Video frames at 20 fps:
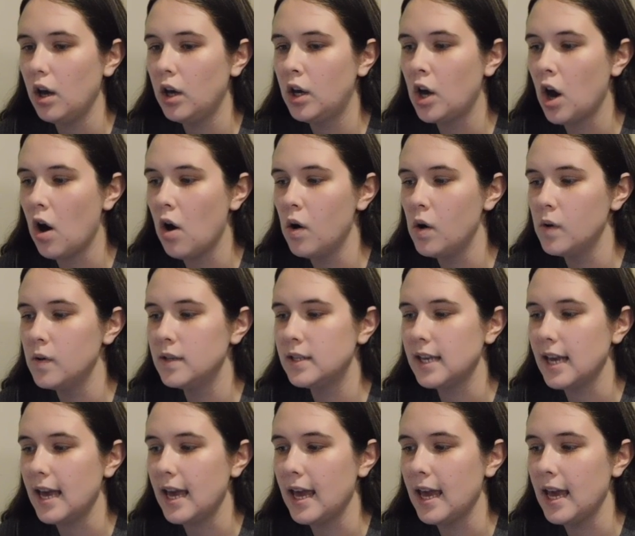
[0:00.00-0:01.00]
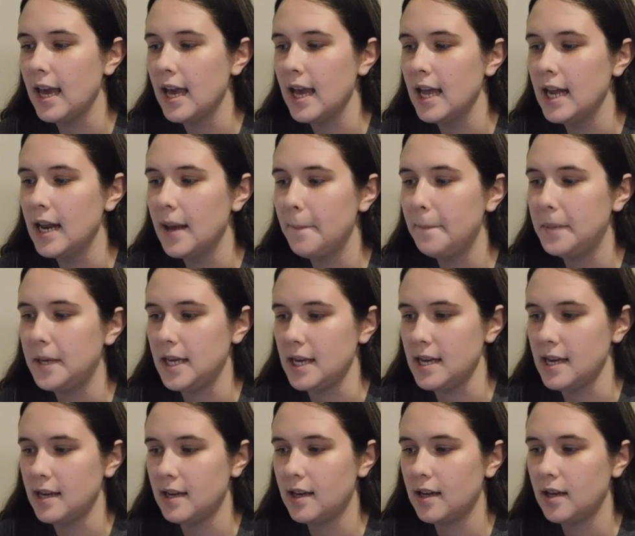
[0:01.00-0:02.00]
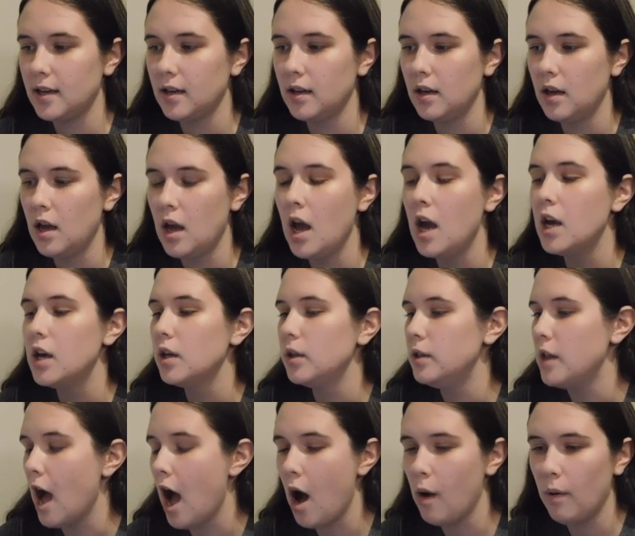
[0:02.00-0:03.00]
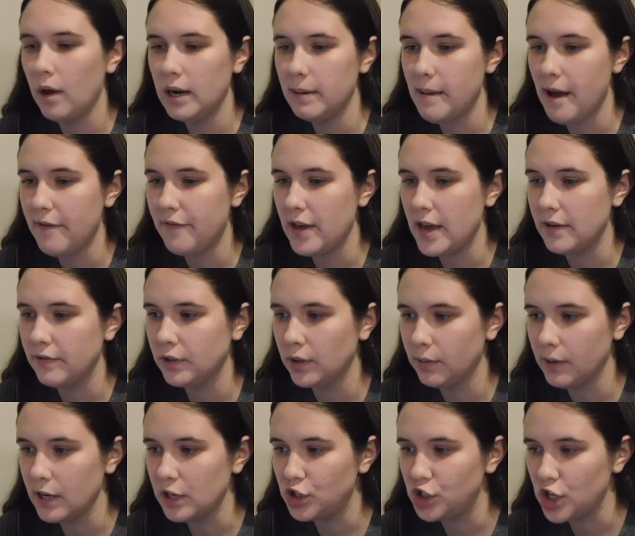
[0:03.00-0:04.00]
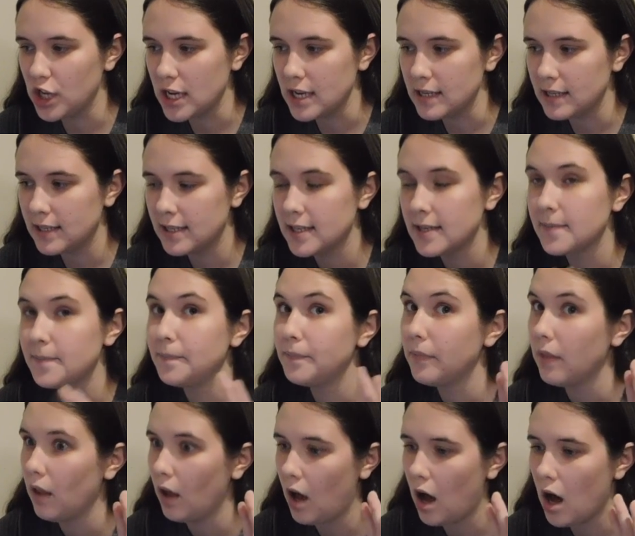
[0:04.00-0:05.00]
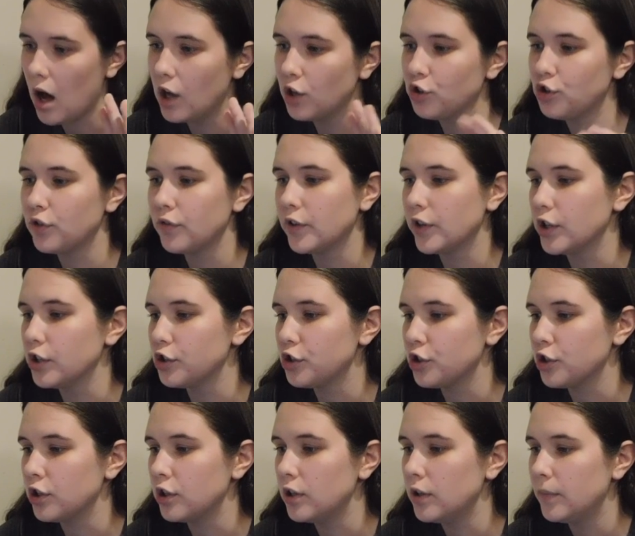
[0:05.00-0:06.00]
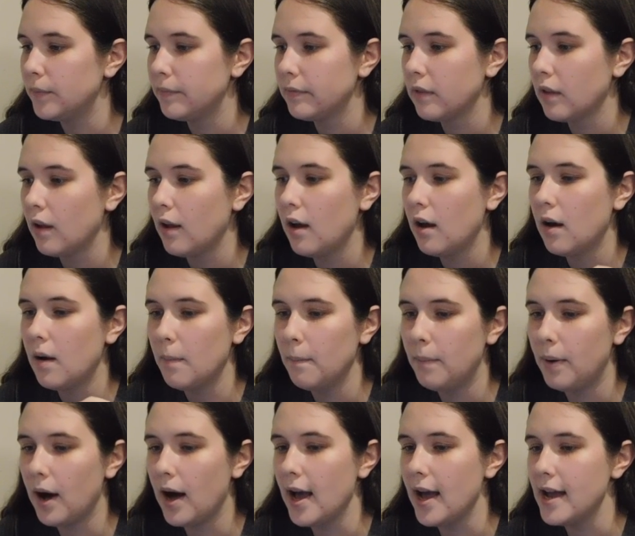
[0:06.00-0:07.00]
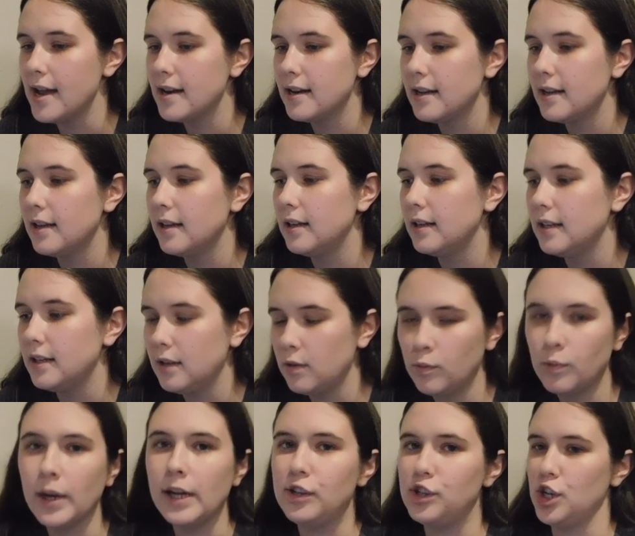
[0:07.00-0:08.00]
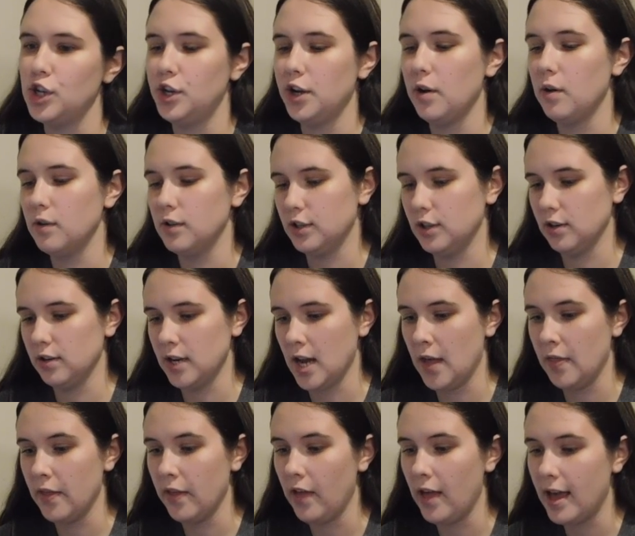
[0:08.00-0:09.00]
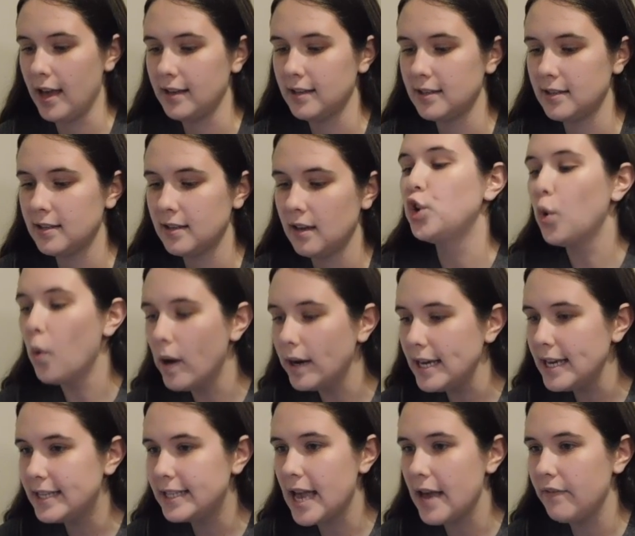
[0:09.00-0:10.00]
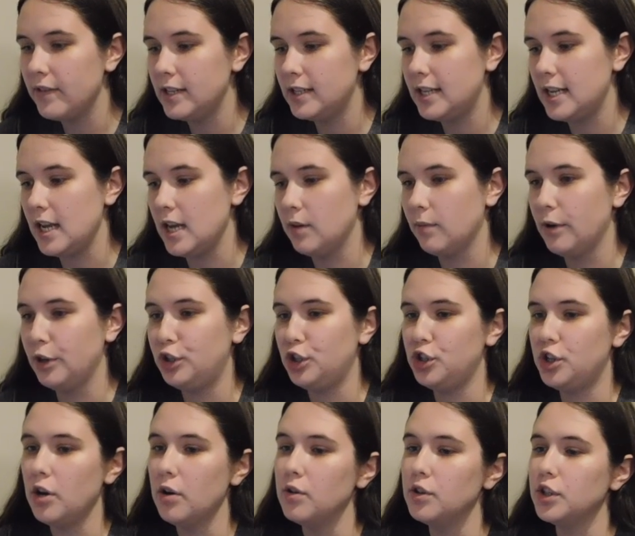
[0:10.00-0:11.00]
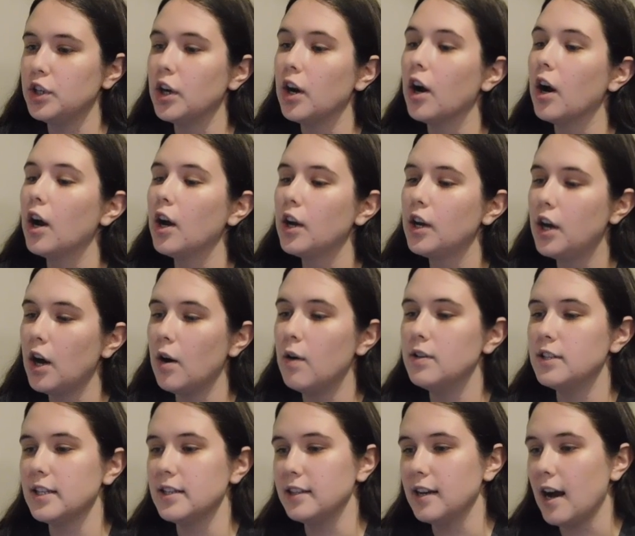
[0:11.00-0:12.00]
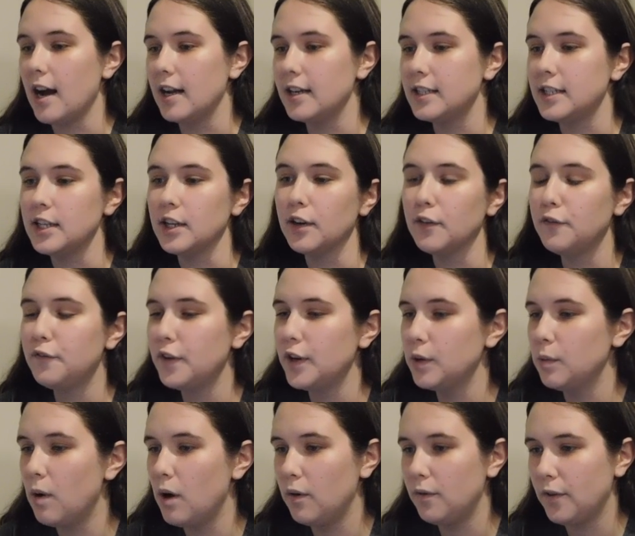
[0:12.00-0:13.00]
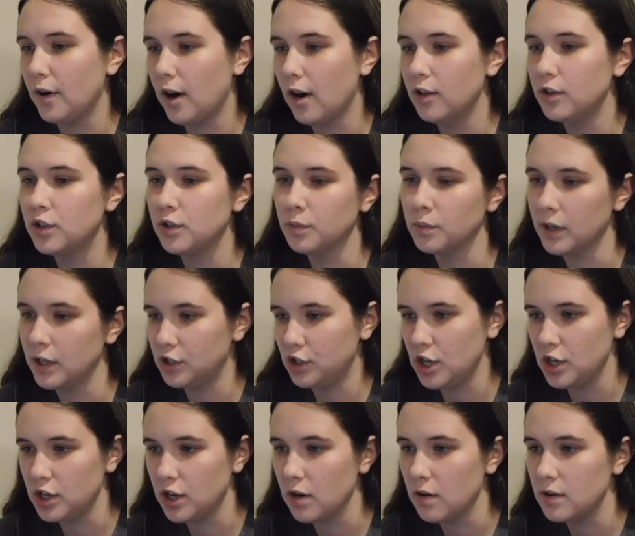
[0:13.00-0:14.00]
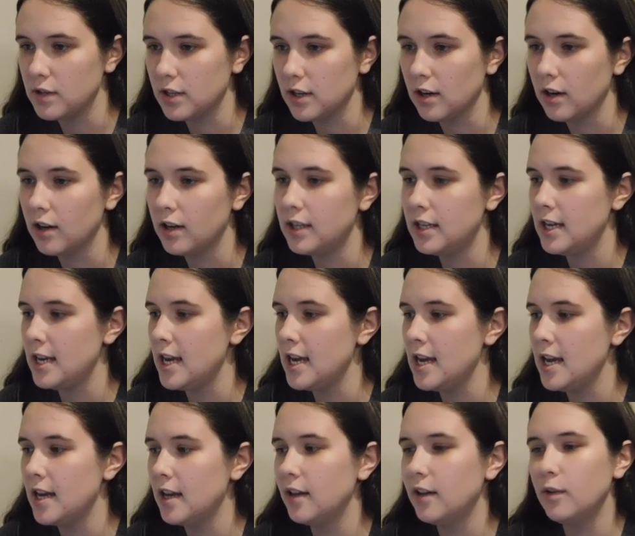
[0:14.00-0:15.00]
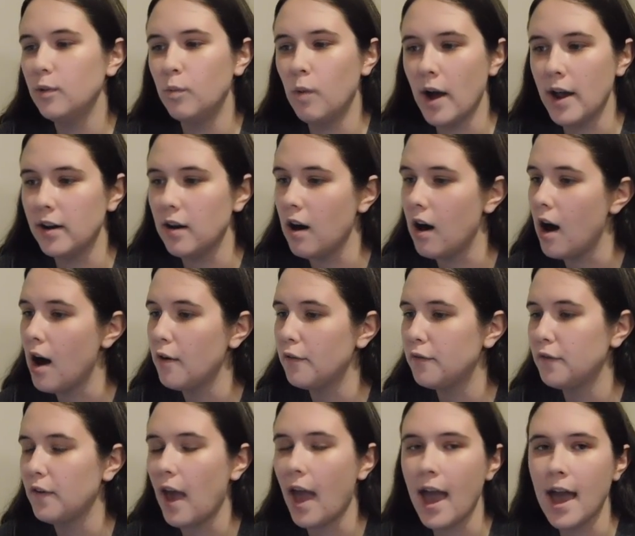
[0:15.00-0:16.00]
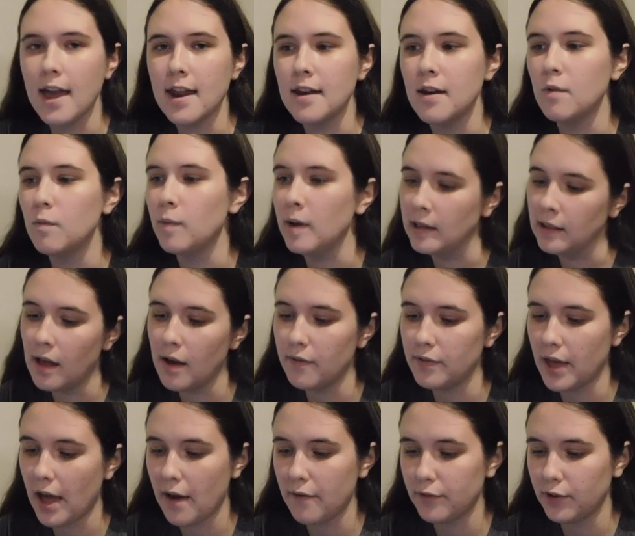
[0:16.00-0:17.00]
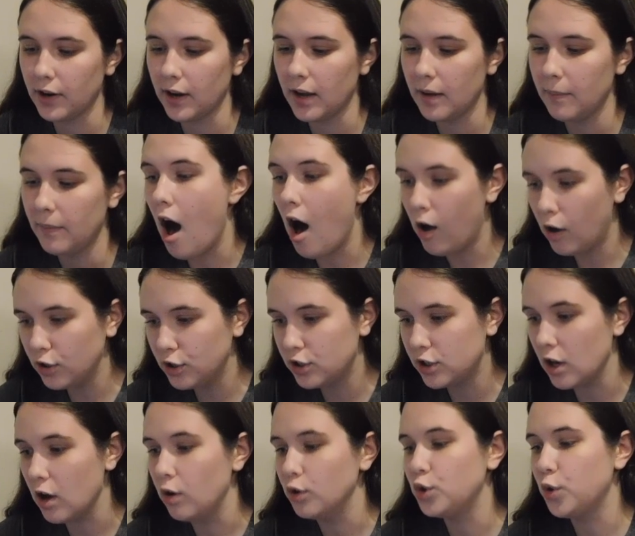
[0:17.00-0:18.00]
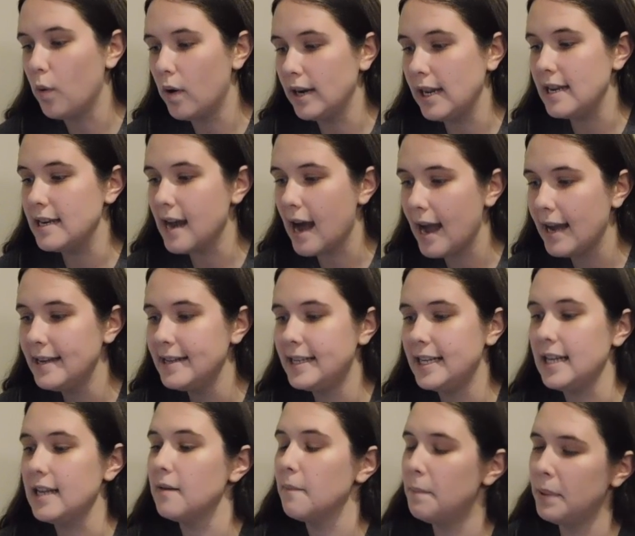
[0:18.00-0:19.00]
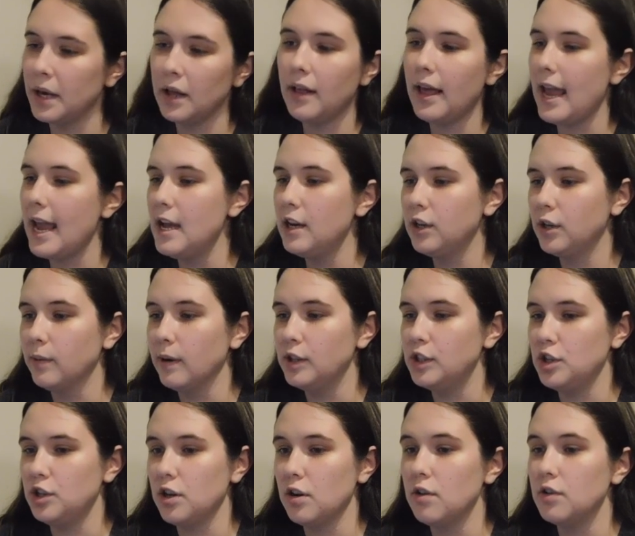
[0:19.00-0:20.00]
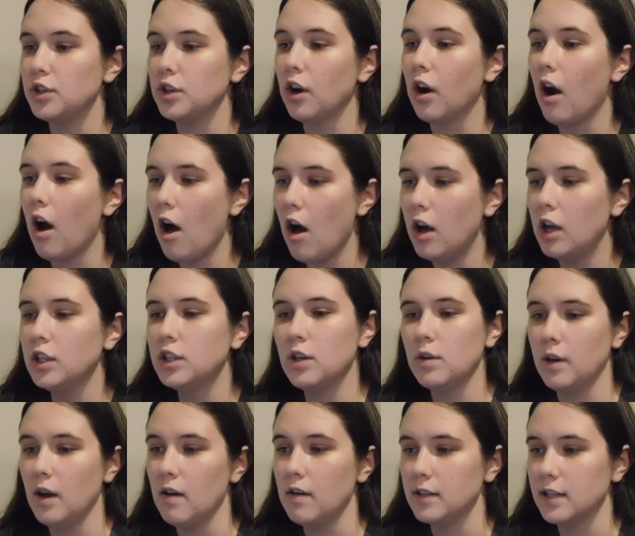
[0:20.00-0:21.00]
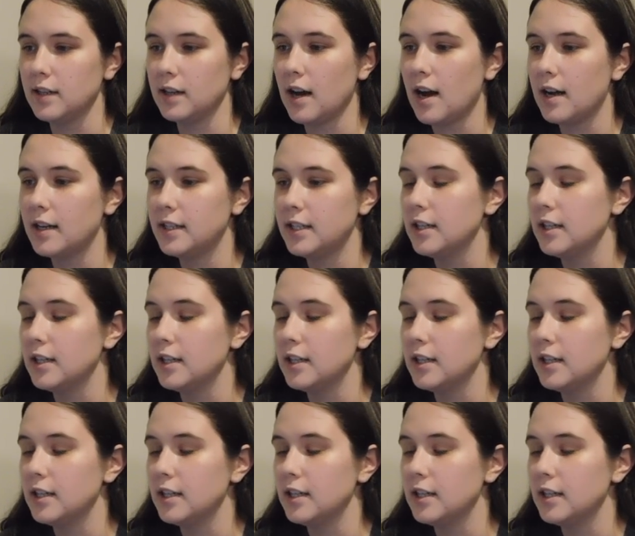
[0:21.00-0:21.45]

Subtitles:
goes in peak. Not one of my favorite Richies. Controversial, but Richie Tozier nonetheless. 2017 Richie Tozier goes in God tier. Finn Wolfhard's Richie Tozier. He went off, and we love that for him. Also, 2019 Bill Hader Richie Tozier also goes in God